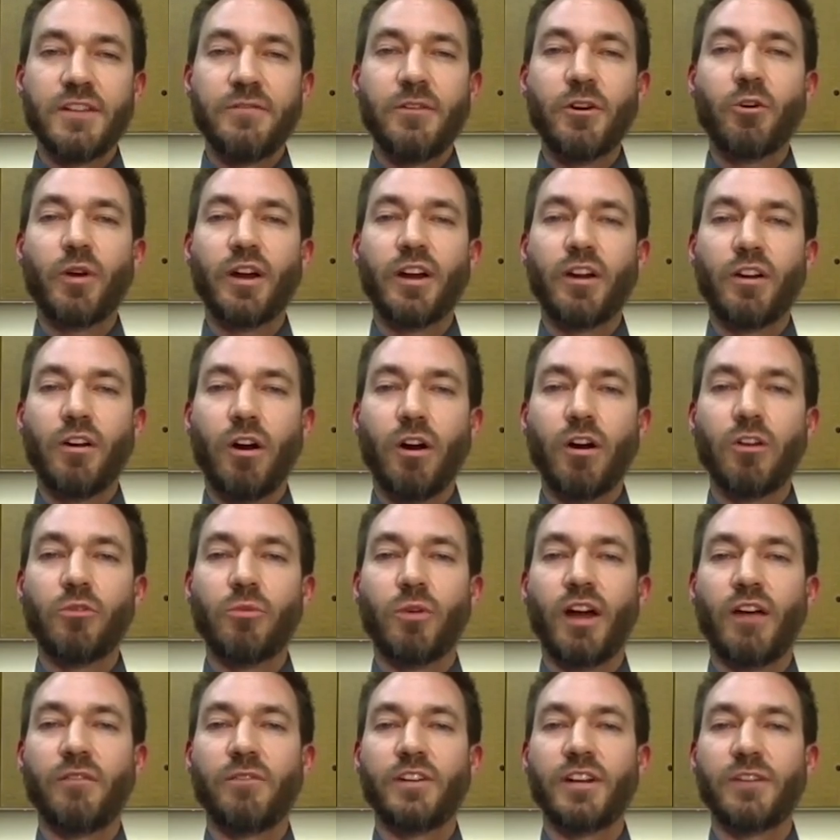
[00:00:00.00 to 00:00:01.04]
Different credit
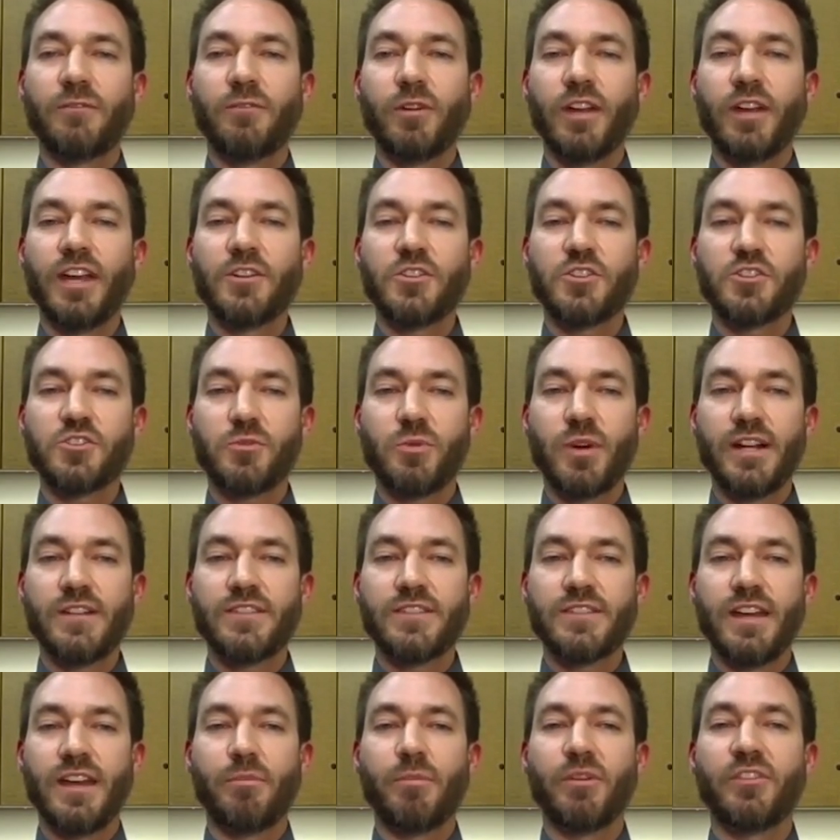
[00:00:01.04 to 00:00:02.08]
cards will have different interest
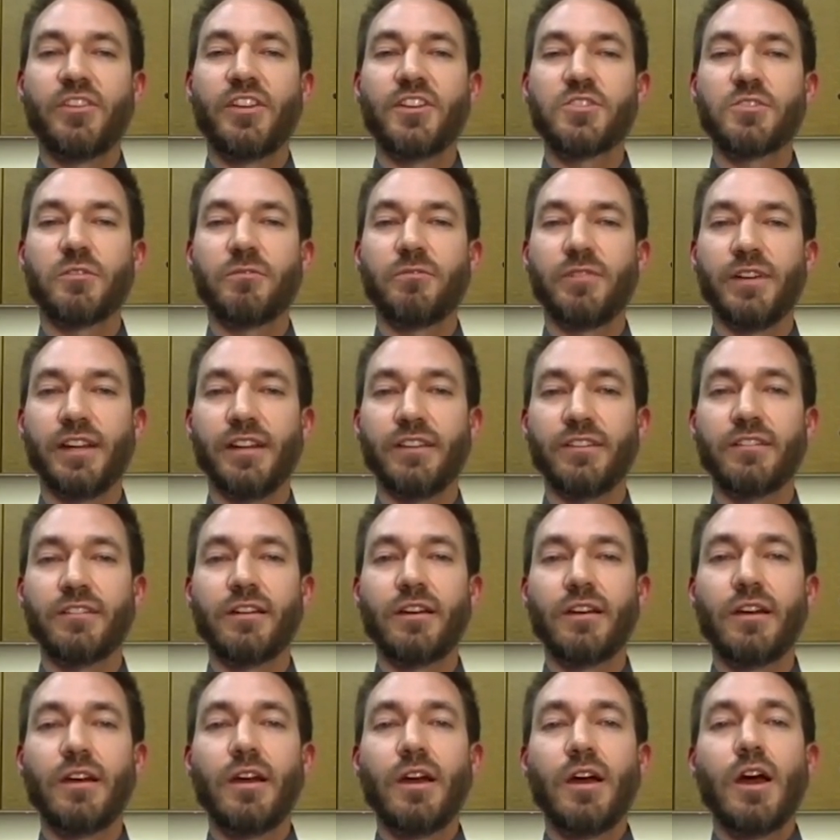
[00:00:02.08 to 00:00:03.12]
rates and potential
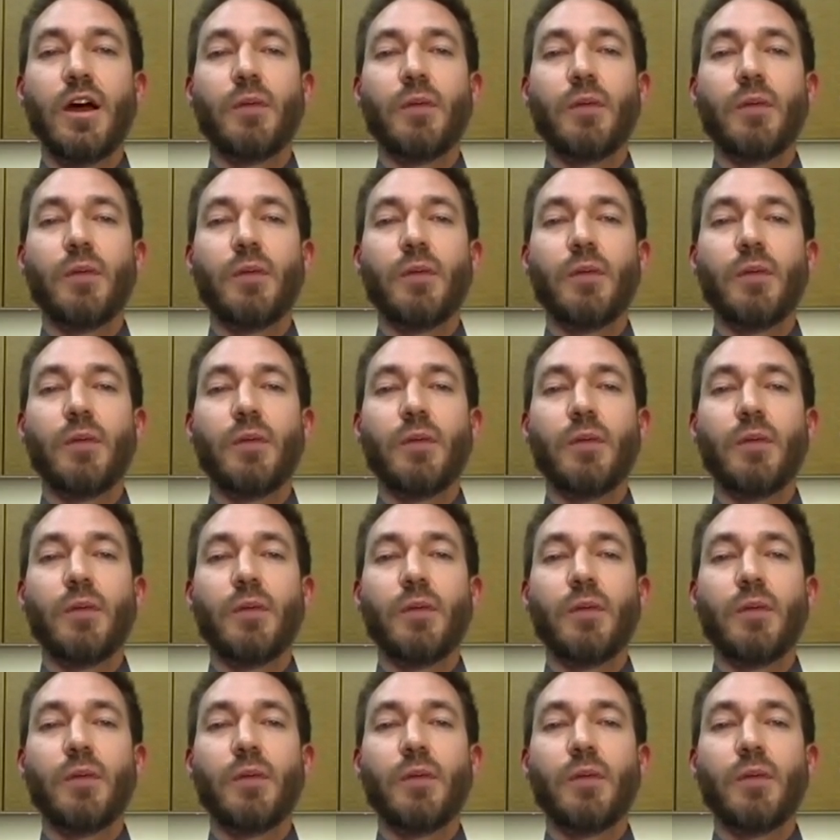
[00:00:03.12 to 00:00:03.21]
fees.